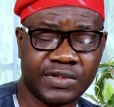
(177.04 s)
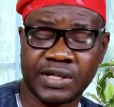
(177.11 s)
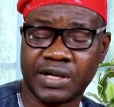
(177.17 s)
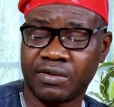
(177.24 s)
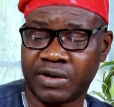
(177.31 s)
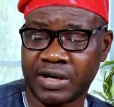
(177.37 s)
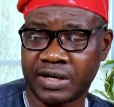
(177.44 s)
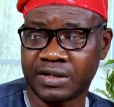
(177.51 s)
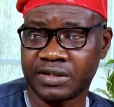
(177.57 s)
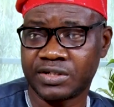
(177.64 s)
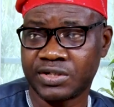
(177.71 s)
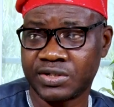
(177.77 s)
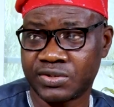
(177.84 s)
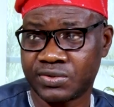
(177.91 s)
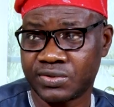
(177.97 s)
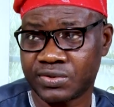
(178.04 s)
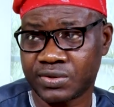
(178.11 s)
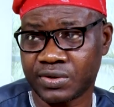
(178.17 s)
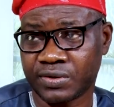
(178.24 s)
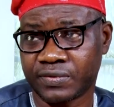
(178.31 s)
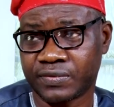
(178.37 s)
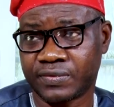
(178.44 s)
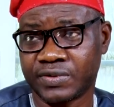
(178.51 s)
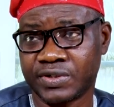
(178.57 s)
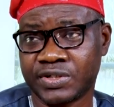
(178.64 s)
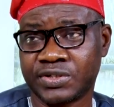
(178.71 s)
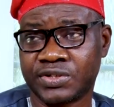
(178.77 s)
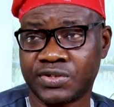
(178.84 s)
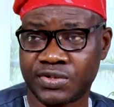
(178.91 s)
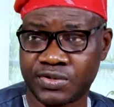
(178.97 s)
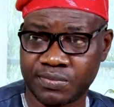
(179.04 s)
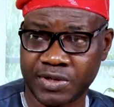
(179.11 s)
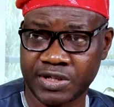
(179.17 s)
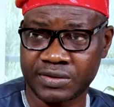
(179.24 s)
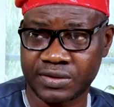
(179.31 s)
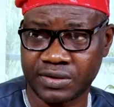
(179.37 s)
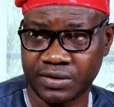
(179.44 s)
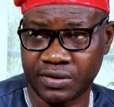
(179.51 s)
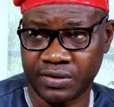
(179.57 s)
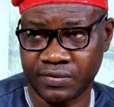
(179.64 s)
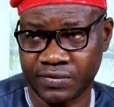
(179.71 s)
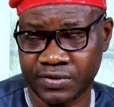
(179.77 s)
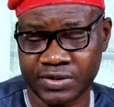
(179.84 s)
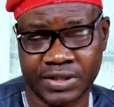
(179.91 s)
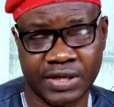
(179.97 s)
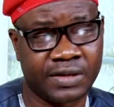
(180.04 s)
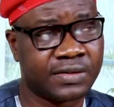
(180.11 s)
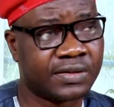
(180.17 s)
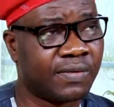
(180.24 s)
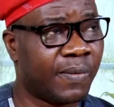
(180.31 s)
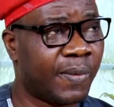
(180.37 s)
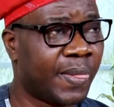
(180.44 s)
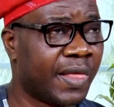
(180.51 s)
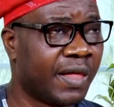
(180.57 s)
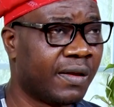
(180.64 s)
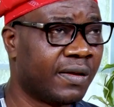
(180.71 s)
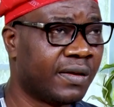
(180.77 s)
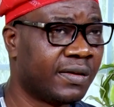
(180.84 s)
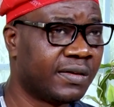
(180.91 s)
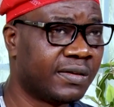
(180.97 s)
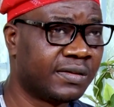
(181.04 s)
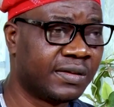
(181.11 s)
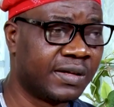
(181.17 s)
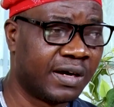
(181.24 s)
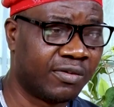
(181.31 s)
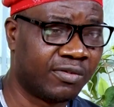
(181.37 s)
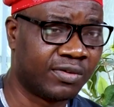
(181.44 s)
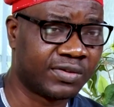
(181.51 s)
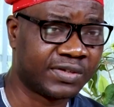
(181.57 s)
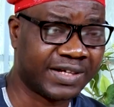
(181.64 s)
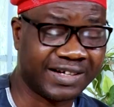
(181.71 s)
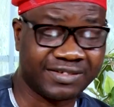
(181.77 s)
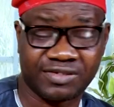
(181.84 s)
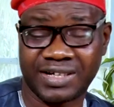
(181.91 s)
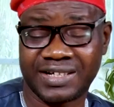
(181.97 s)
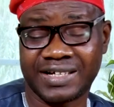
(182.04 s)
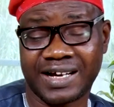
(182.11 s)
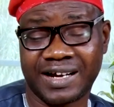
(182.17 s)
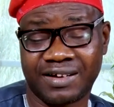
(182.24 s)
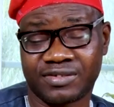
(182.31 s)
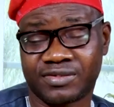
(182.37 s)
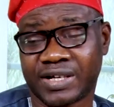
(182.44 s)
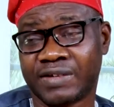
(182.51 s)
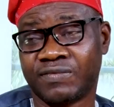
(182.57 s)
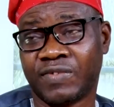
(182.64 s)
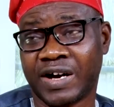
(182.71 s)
There were issues of inducement of voters. There was actually outright